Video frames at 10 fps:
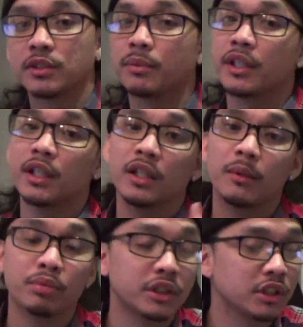man.
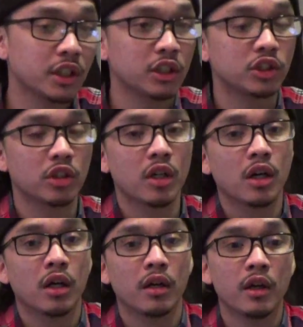Appreciate
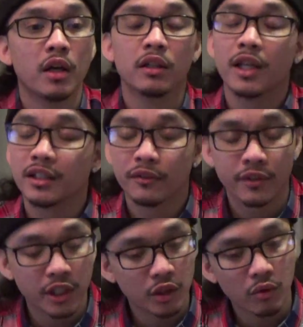y'all. Like the
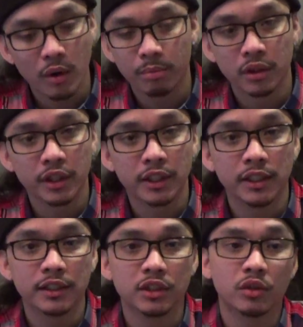video up,
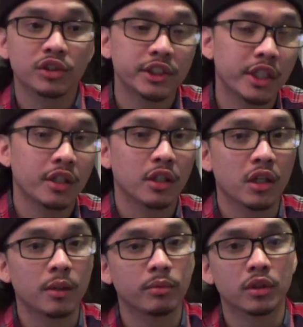please. You know, share it
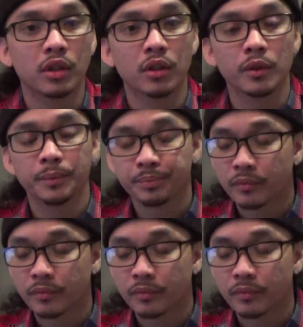up, you know.